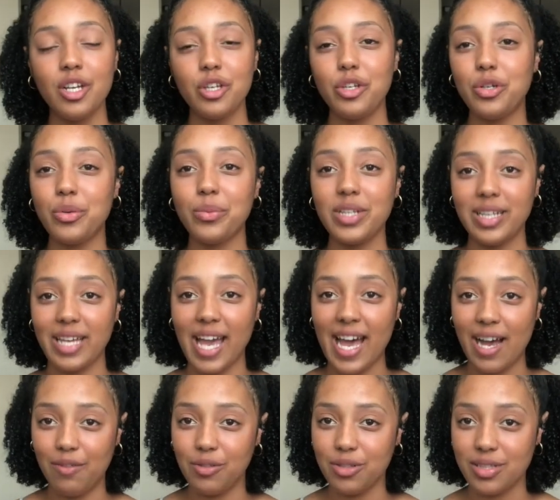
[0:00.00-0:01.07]
you don't really
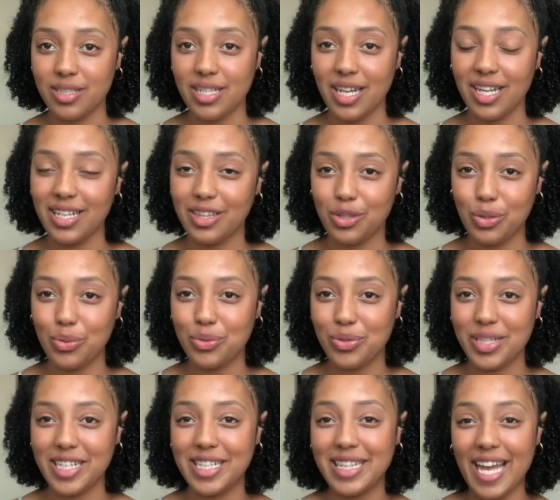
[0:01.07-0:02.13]
have
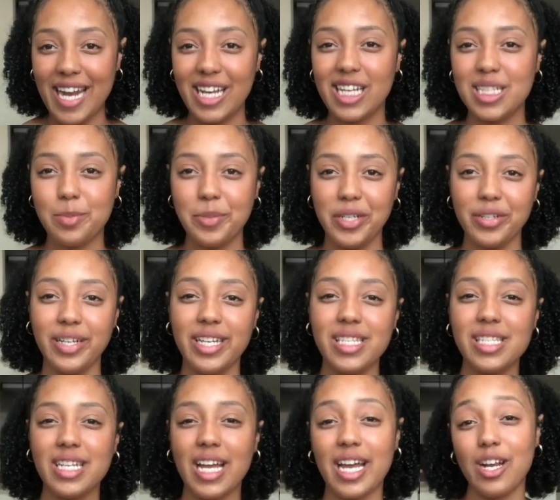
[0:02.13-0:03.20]
that
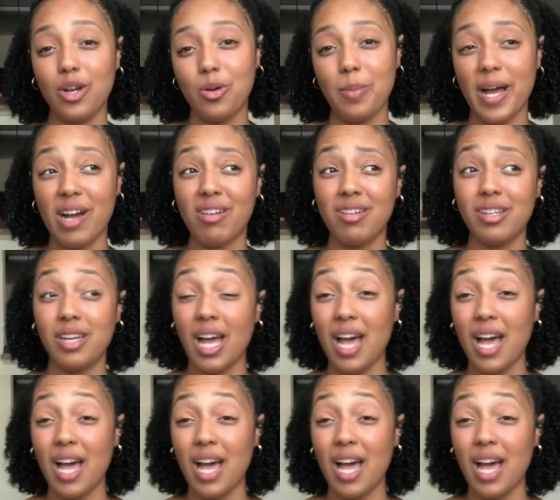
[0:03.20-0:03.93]
experience to kind of go back on.